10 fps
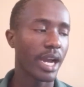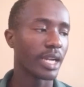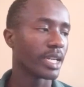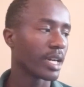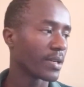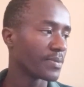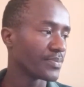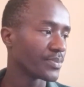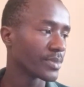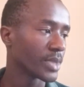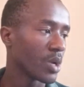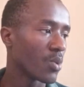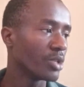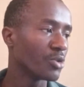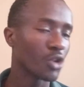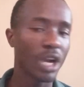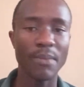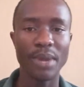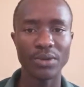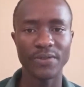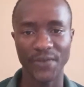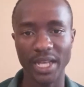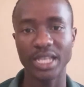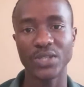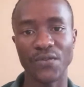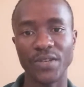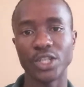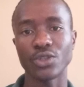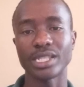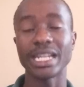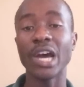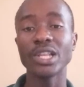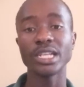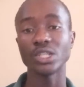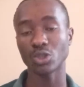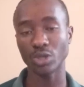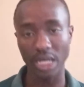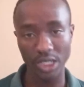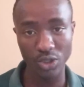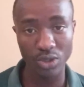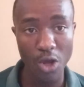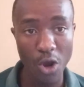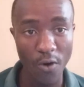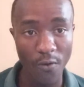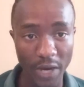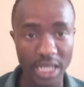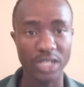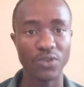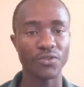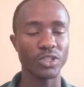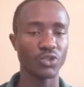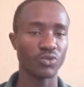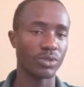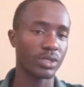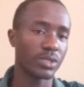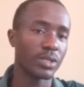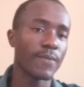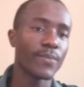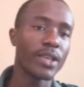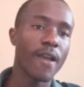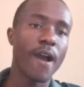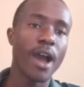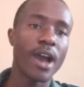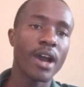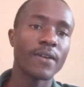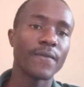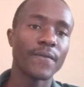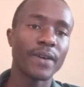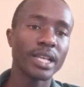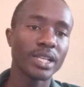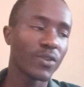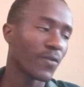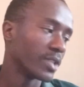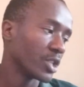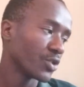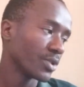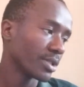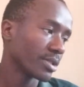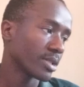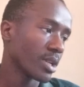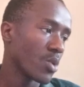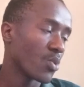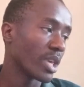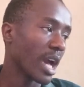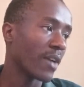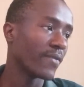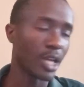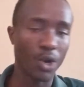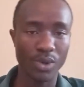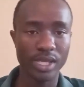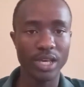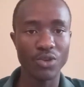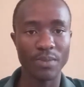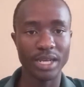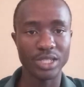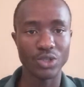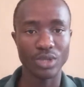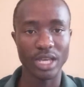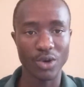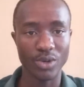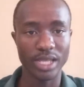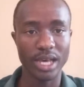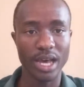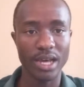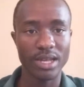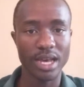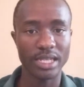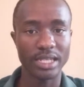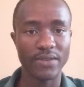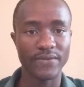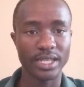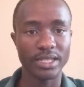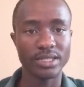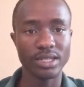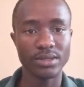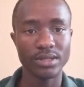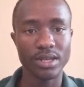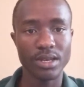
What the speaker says: and when you talk about Fathers of Nations, now the introduction of Fathers of Nations. Fathers of Nations, we have the author. You must know the author, as I've said.